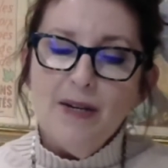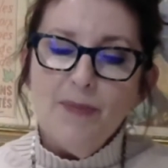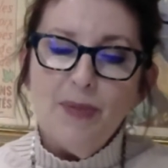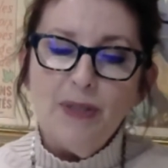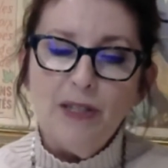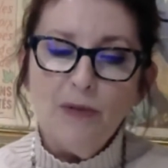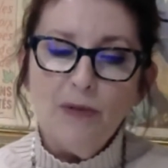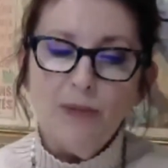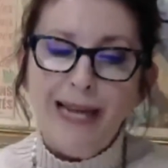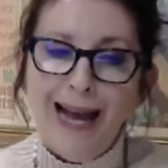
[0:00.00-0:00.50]

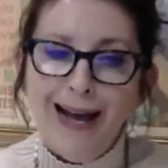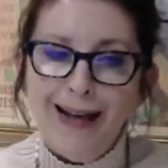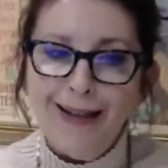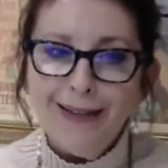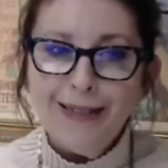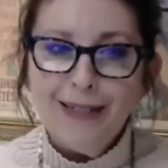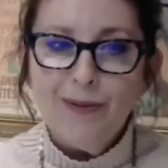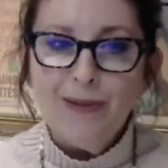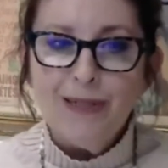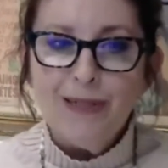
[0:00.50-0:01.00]
But the
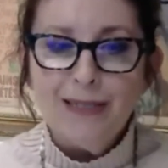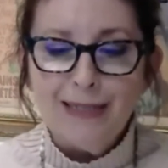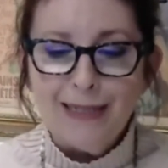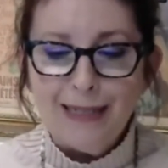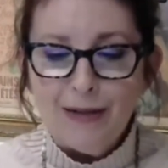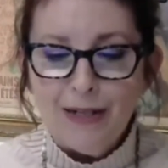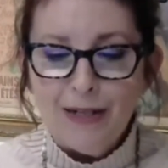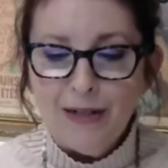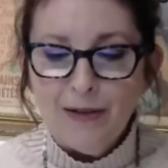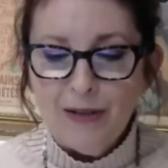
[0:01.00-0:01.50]
reality was
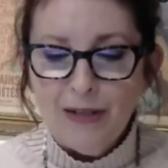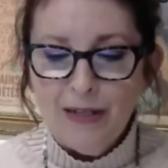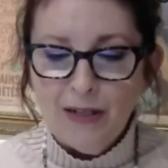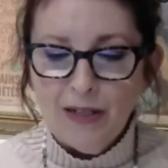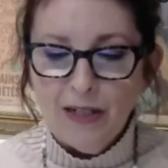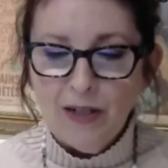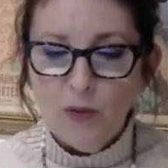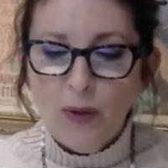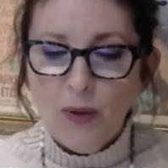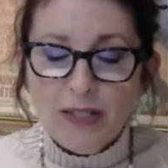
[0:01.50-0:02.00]
that it, it,
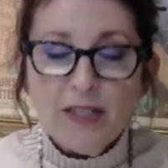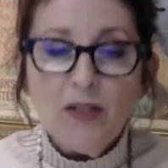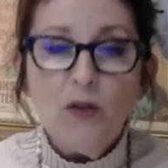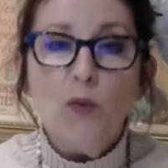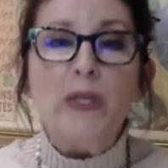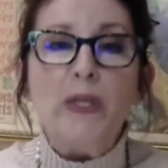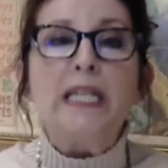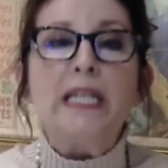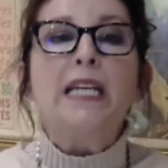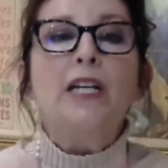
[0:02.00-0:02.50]
it, wasn't
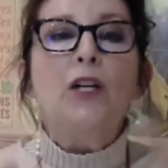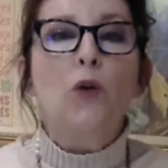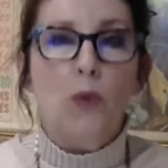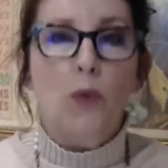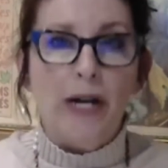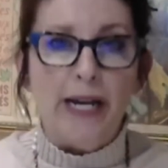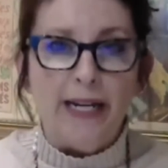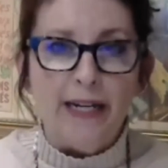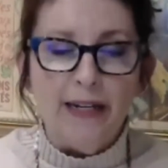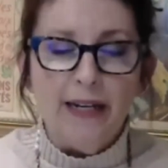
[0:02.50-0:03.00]
really
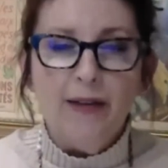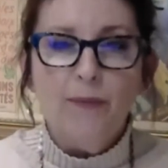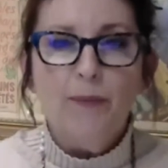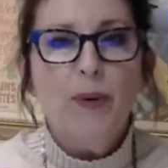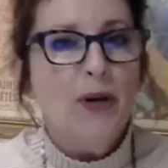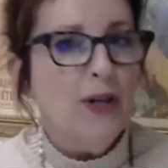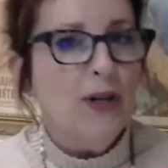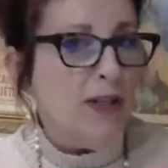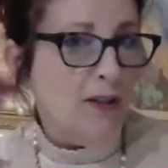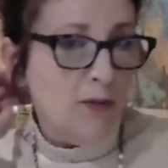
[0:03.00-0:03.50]
great. And
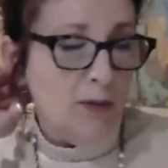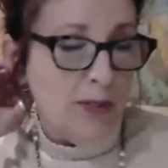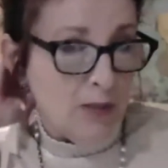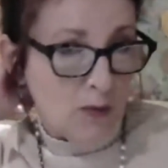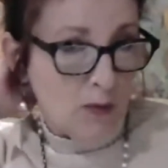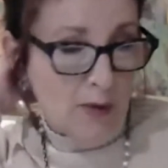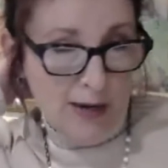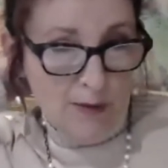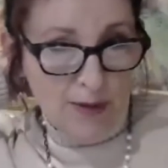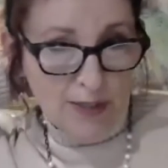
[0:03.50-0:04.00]
part of the
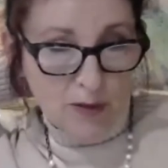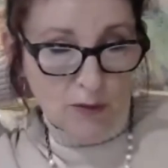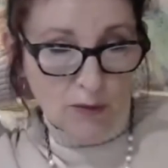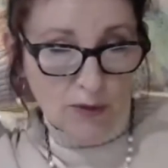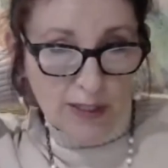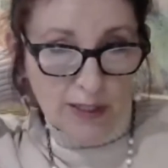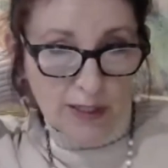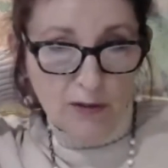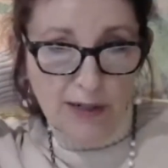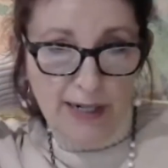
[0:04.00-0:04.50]
reason why it wasn't
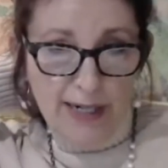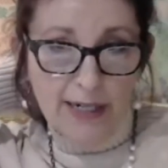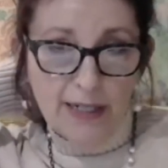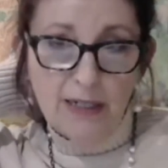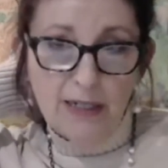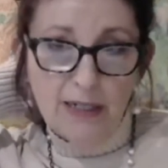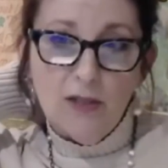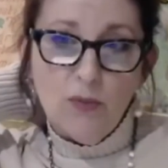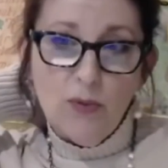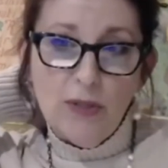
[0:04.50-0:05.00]
really
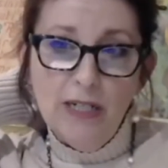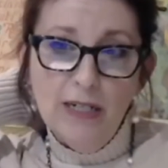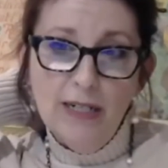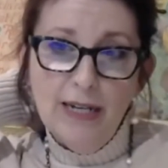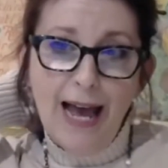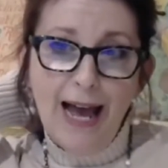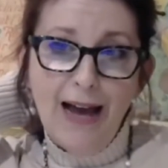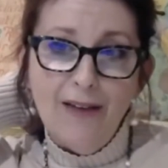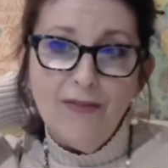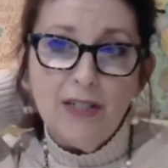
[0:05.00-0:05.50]
great is we didn't
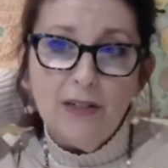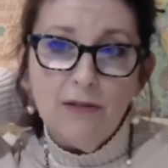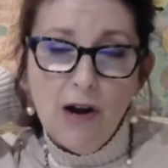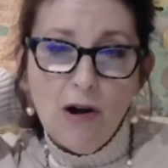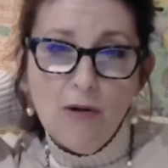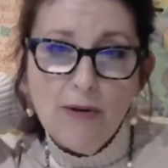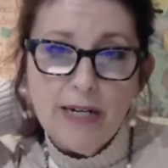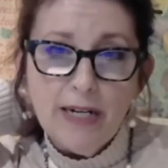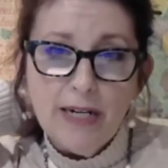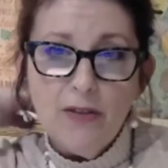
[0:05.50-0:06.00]
have it
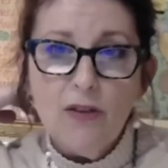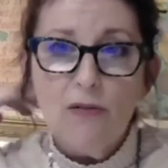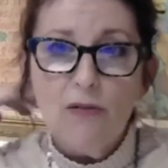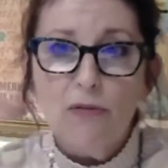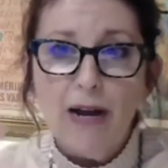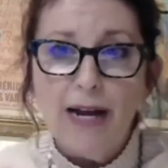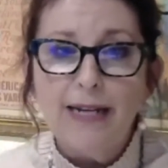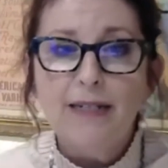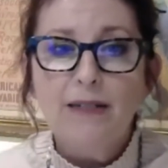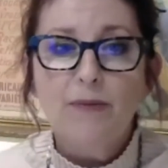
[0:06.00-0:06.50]
growing in the
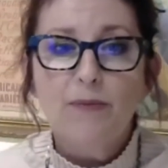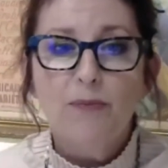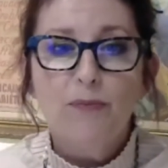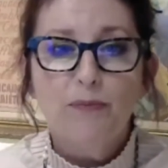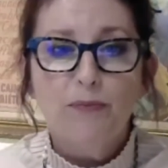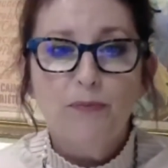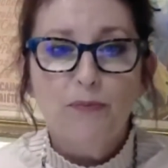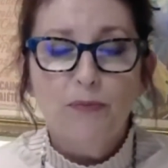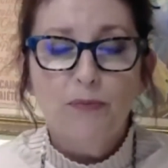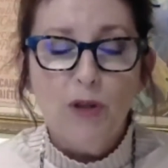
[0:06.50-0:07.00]
right
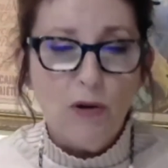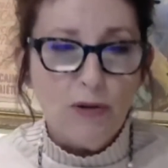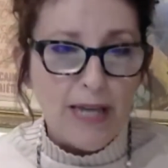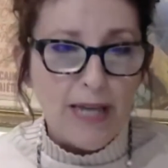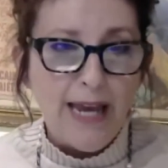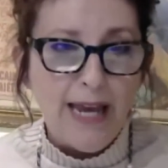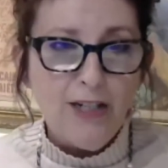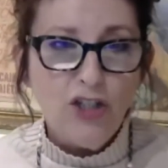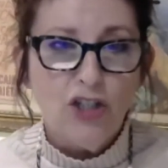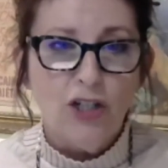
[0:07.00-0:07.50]

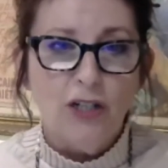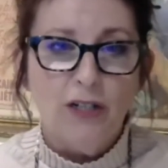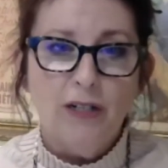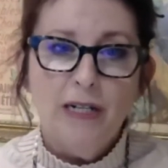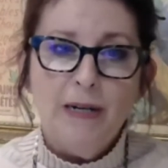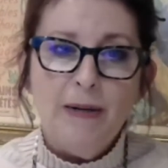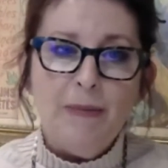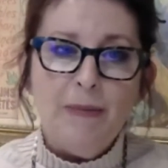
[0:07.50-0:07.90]
location.